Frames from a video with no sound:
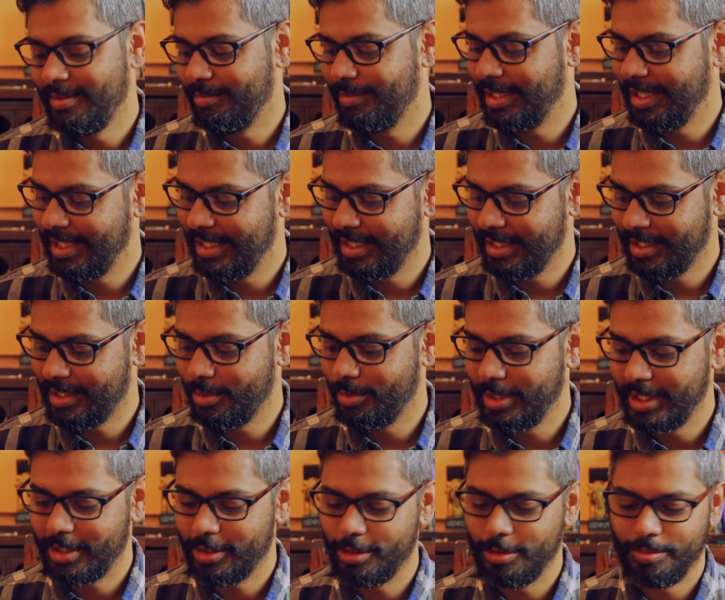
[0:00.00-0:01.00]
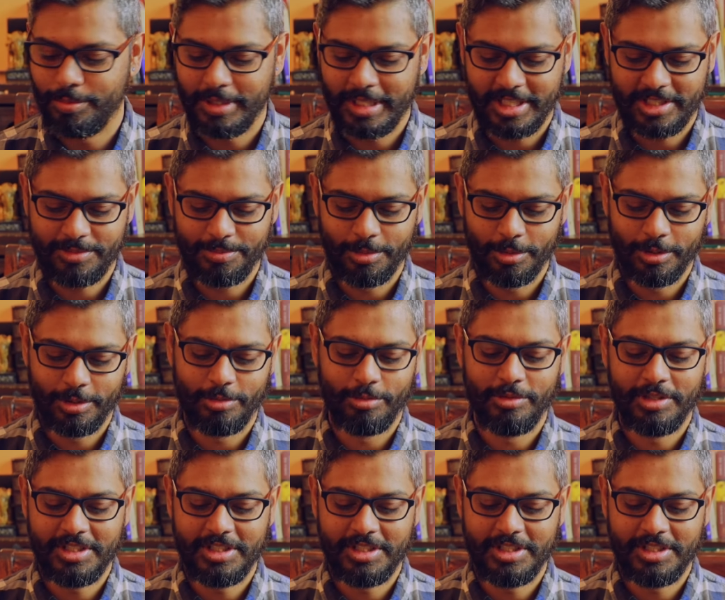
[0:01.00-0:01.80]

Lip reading: My Kaweco Brassport